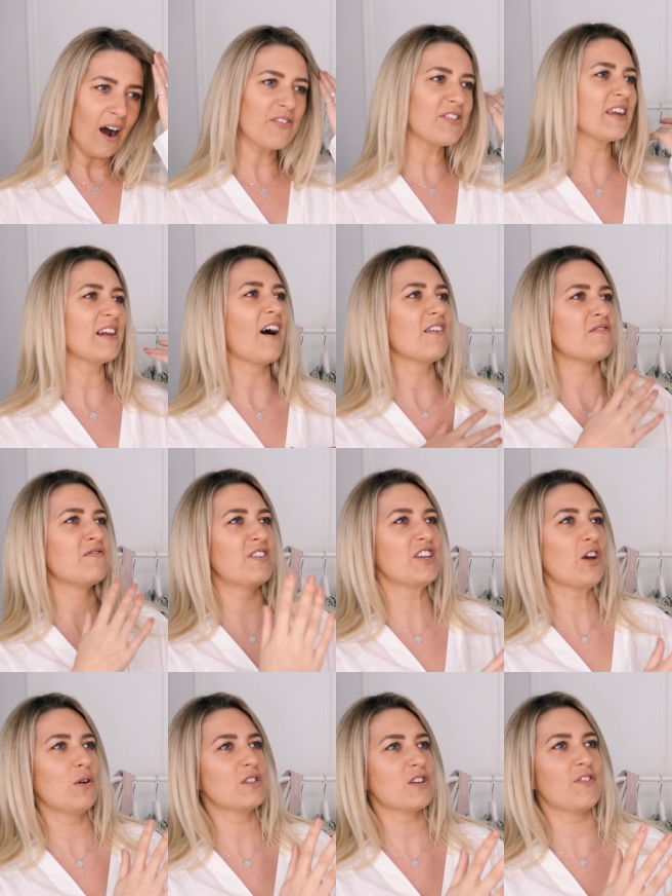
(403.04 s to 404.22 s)
I've seen like
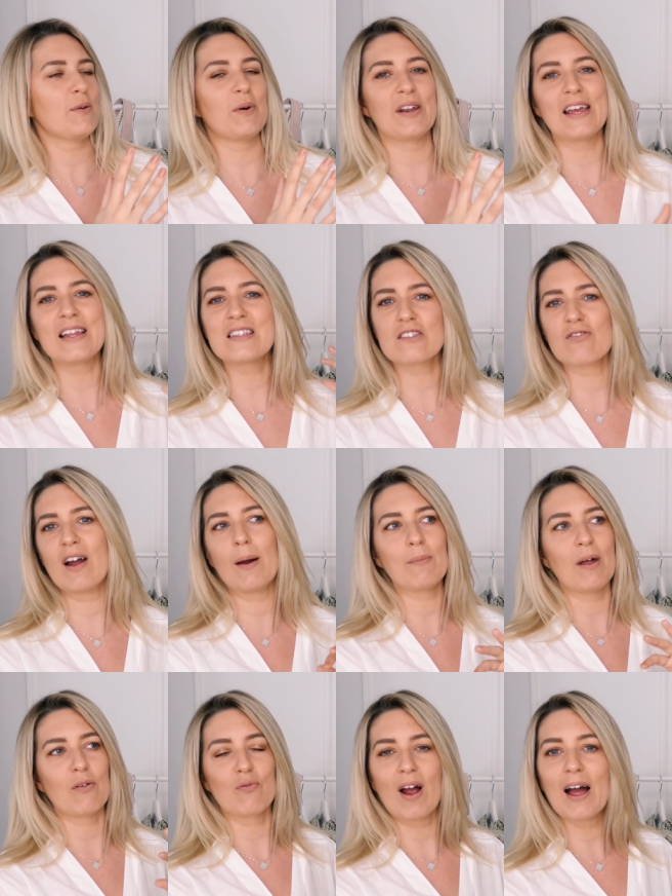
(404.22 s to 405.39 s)
videos of him on Instagram,
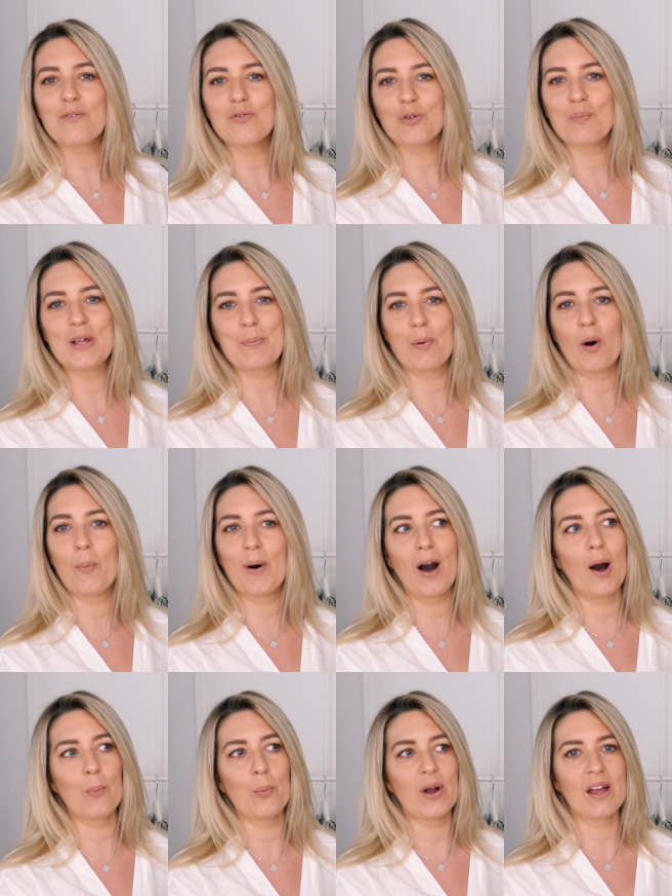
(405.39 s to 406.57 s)
like randomly pop
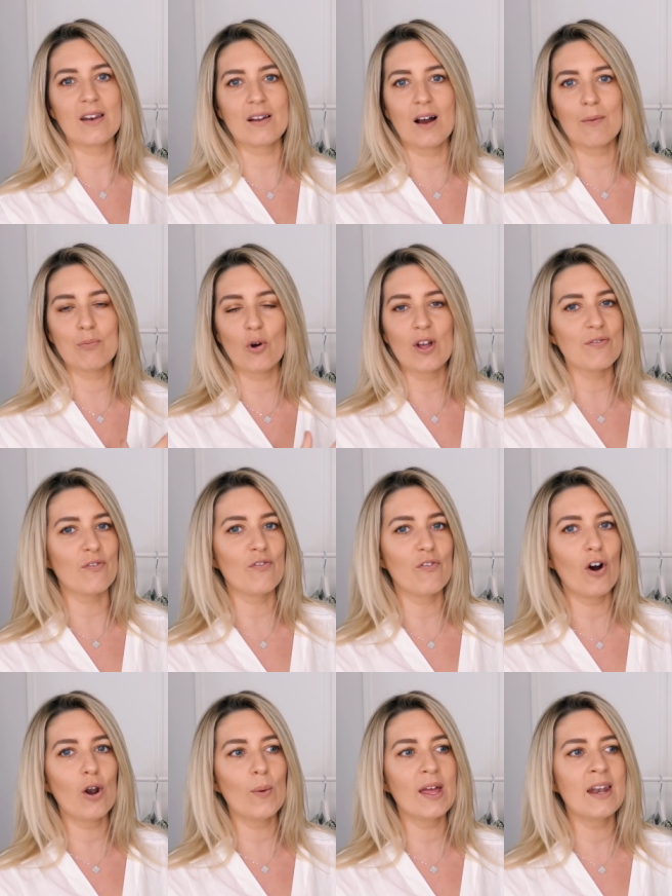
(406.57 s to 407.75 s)
up when I'm not even
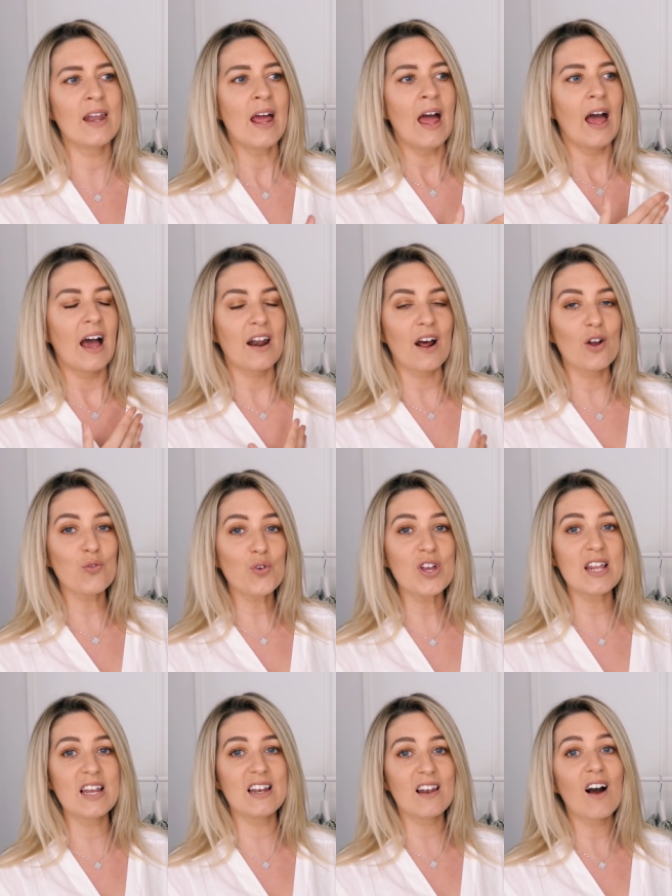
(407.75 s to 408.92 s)
following, and I
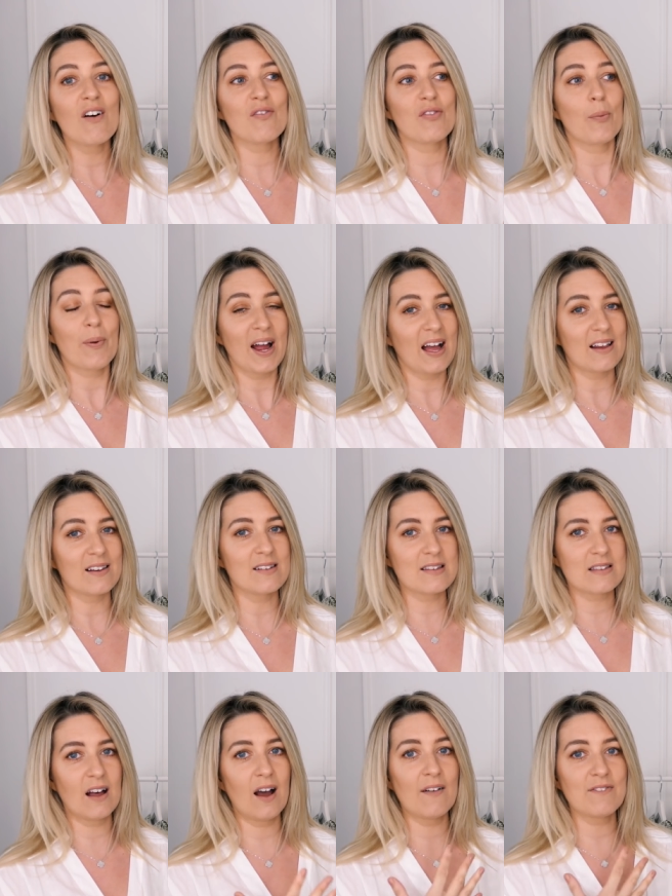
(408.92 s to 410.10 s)
really love the brand.
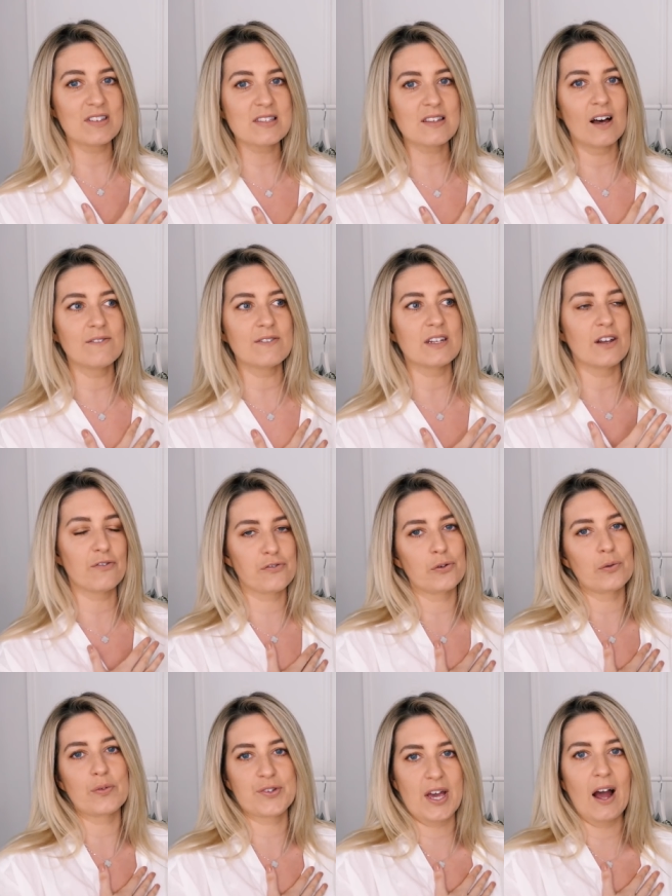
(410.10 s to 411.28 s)
It's like I've discovered it
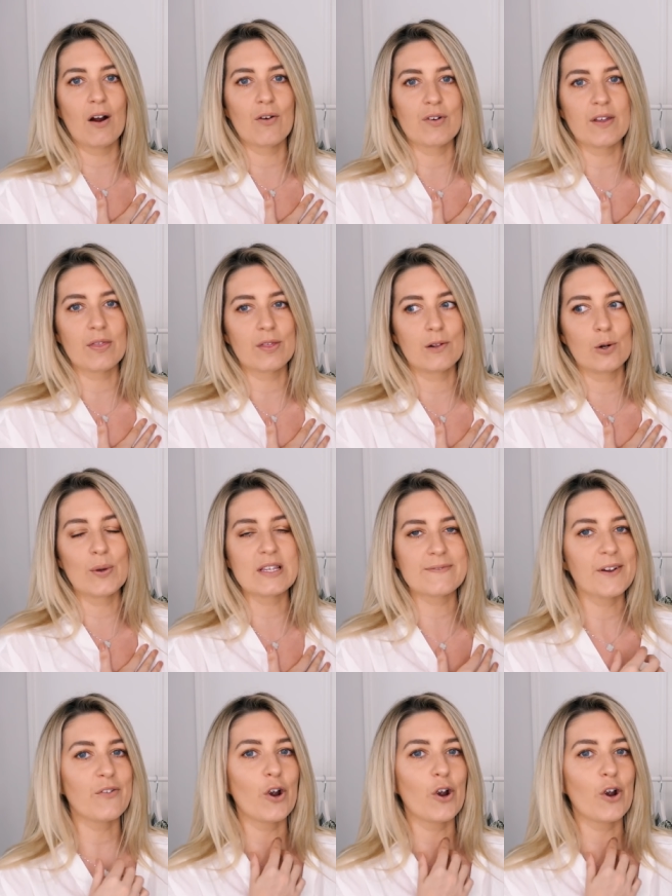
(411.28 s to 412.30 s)
through scouring Louise V.